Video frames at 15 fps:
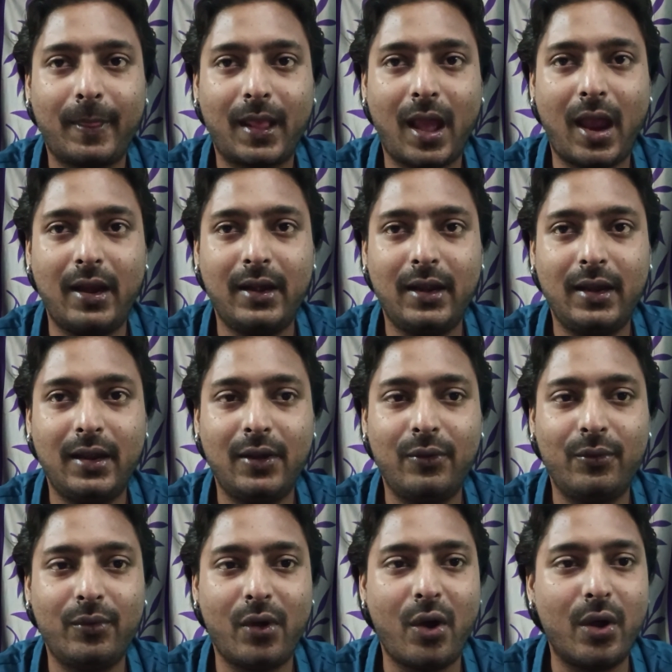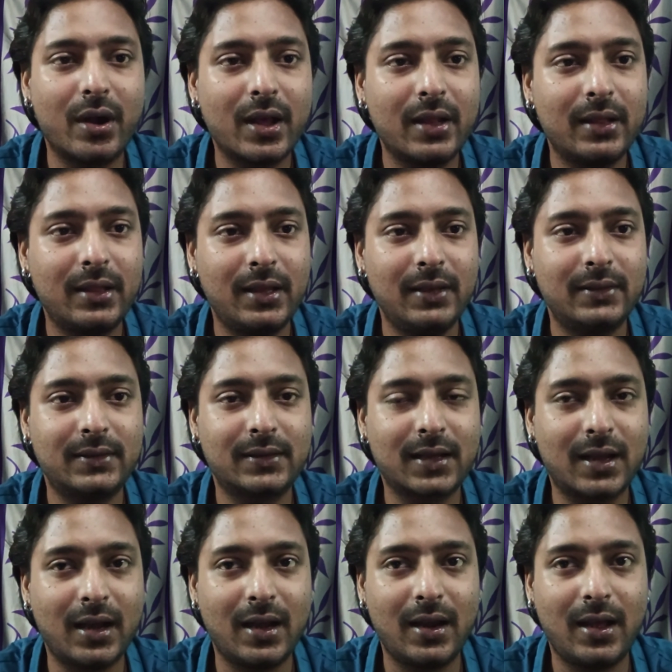I didn't order this
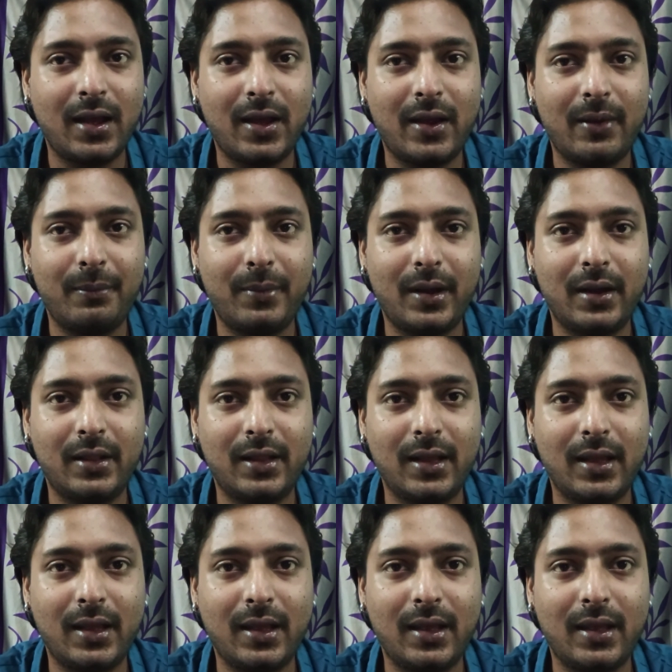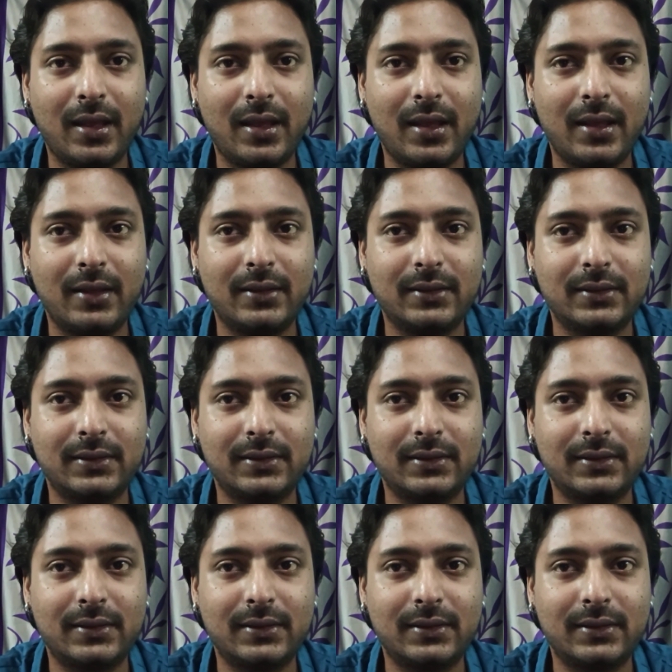color but they